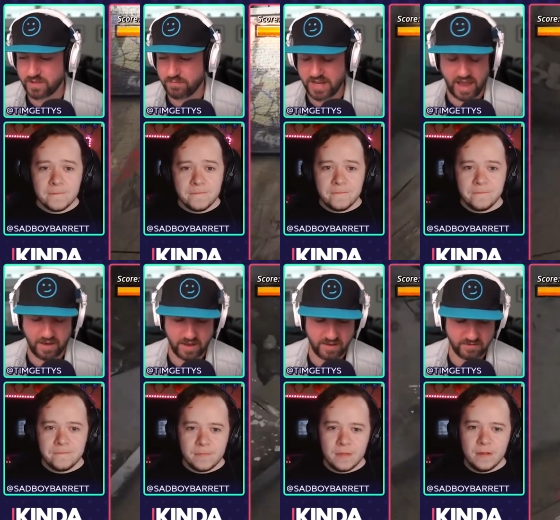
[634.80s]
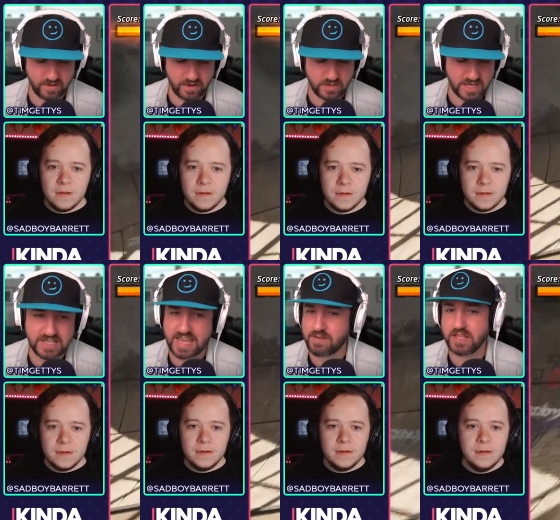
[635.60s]
Speaker 1: but yeah, it didn't
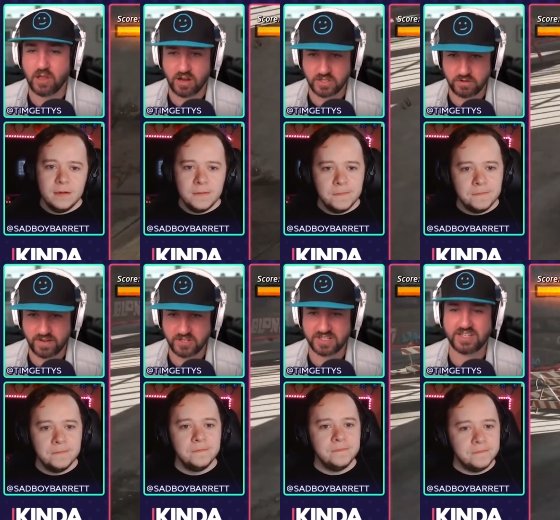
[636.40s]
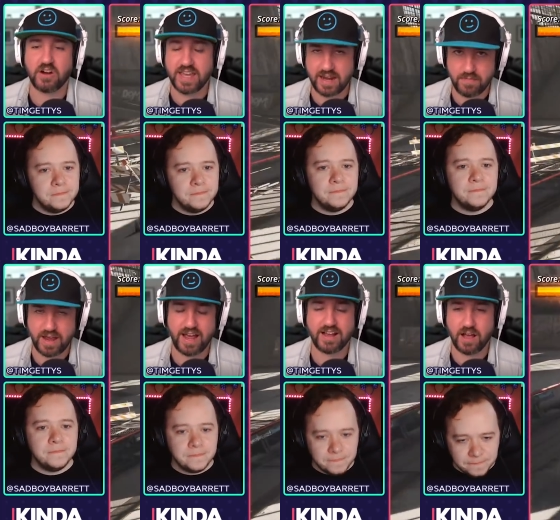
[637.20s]
take me long to eventually start getting my
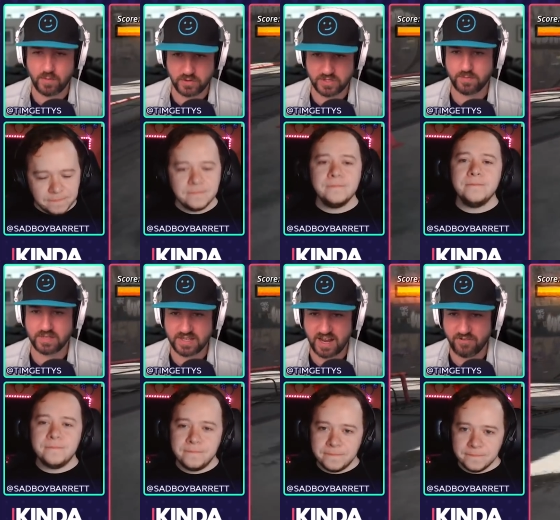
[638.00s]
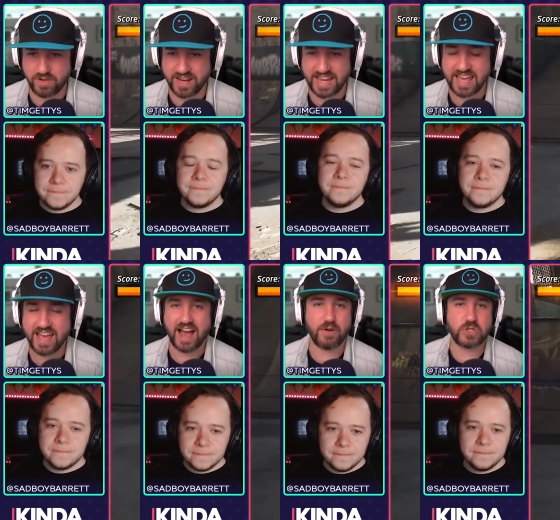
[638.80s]
high combos up and stuff. But like,
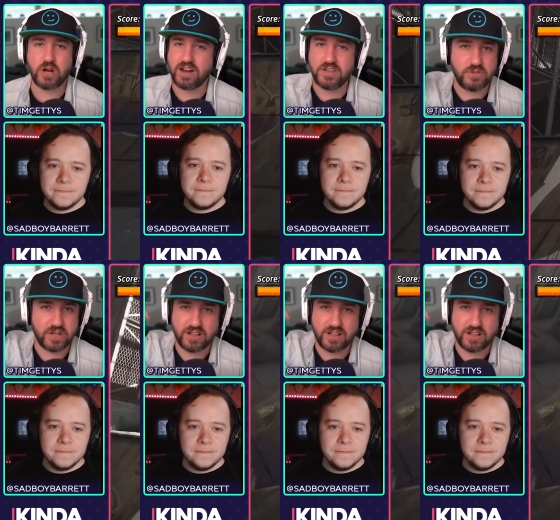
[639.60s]
I was trying to do the